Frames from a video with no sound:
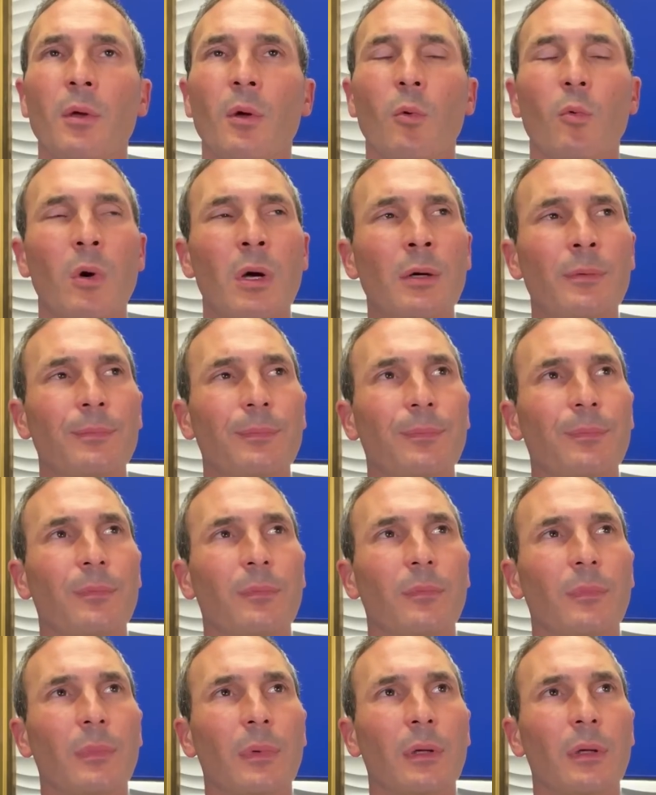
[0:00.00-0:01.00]
Well,
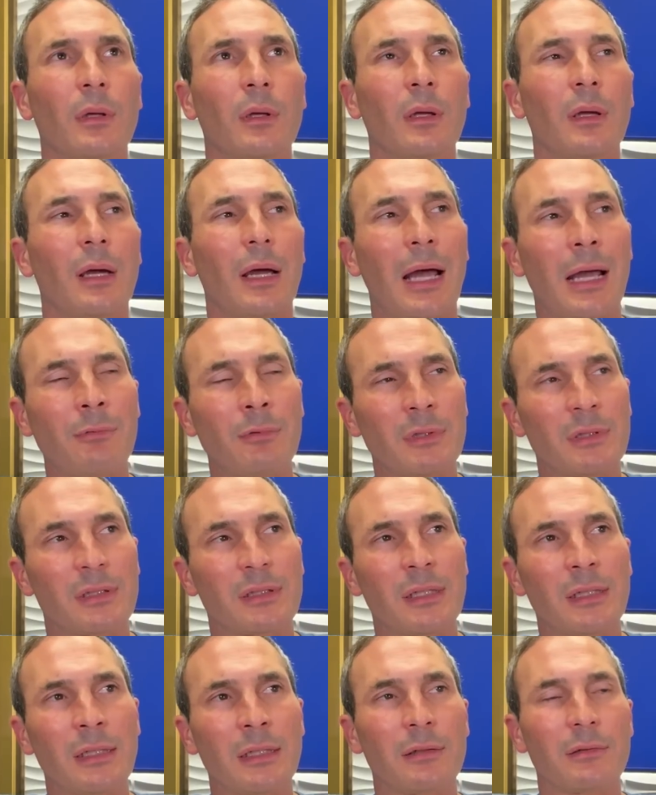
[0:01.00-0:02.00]
I was
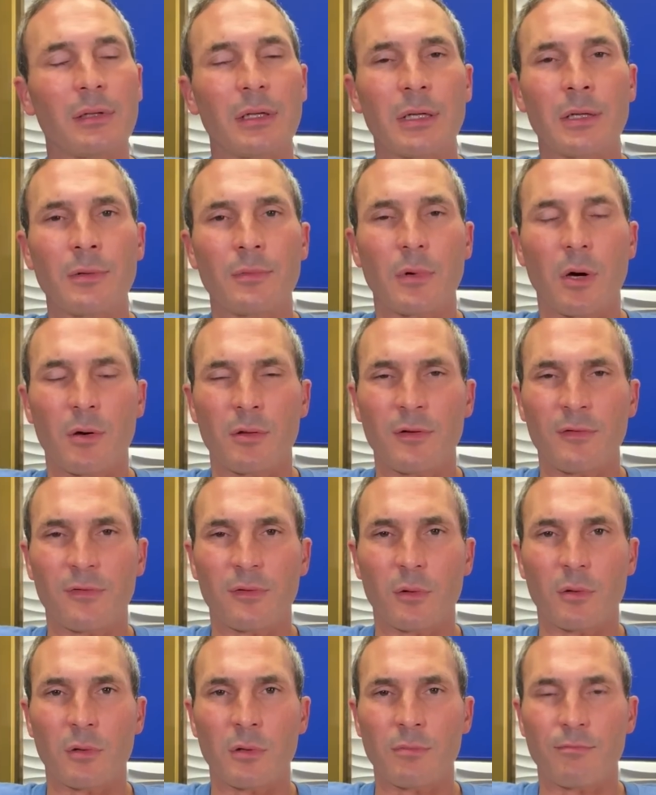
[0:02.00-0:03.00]
sitting there on the
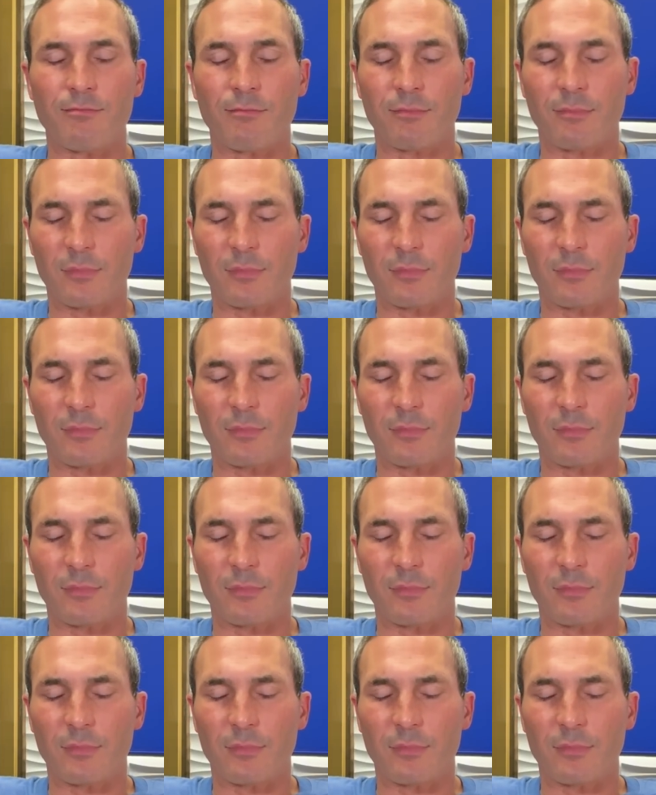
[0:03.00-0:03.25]
floor,